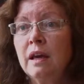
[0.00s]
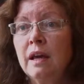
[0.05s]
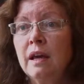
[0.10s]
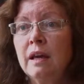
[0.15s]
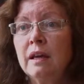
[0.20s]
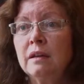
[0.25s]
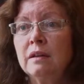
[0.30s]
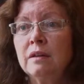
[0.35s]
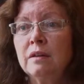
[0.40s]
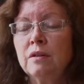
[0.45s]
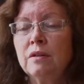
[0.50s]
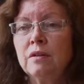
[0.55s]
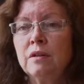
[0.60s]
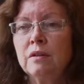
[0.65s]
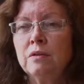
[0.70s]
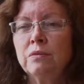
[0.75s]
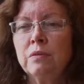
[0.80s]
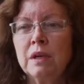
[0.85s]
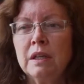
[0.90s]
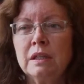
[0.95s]
And
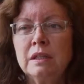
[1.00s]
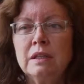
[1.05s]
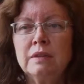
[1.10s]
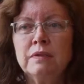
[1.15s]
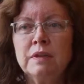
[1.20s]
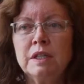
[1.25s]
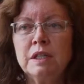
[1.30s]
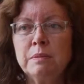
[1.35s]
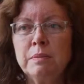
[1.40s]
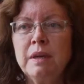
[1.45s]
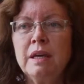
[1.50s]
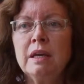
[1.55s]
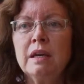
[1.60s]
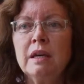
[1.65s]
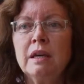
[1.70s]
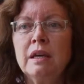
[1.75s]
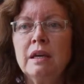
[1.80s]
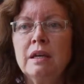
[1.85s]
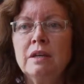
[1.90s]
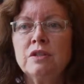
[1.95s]
relatively
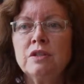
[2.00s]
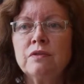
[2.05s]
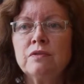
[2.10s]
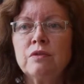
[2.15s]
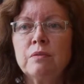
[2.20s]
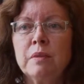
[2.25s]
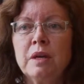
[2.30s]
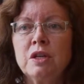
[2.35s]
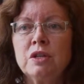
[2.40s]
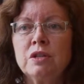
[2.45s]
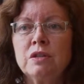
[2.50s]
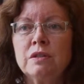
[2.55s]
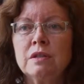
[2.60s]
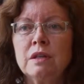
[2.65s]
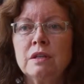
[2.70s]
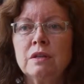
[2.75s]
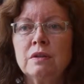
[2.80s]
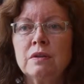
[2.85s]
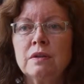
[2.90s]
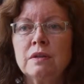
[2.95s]
speaking, each information
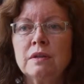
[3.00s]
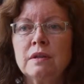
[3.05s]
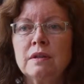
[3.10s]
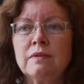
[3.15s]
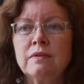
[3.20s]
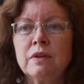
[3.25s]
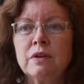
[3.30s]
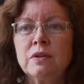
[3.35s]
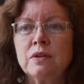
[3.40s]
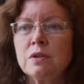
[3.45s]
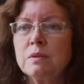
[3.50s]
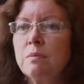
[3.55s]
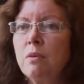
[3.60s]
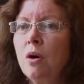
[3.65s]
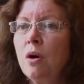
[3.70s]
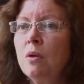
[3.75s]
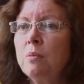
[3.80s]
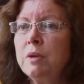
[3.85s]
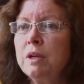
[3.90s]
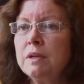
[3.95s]
center is in a very
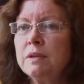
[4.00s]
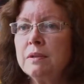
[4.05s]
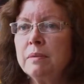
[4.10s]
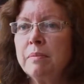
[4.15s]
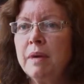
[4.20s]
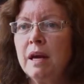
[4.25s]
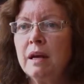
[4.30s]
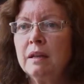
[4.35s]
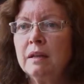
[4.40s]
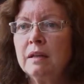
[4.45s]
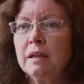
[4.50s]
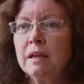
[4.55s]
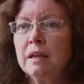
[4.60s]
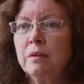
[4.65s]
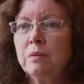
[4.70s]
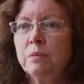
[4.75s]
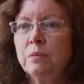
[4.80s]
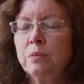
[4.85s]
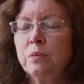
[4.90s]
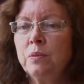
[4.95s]
small municipality,
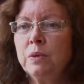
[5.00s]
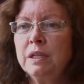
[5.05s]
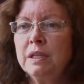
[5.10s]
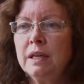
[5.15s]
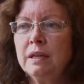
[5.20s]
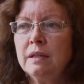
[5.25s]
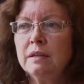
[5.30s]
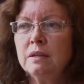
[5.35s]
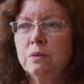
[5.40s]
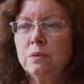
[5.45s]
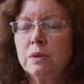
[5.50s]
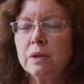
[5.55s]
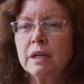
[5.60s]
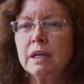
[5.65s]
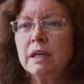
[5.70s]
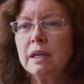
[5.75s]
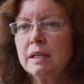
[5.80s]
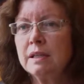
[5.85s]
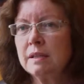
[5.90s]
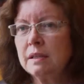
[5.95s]
and we tend to work
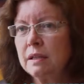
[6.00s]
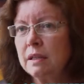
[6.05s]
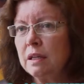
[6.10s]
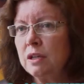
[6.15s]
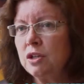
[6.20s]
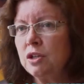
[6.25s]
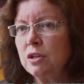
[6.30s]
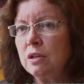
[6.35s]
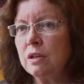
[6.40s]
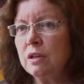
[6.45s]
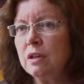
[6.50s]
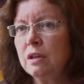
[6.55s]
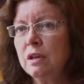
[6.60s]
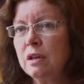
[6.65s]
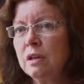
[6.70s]
in isolation.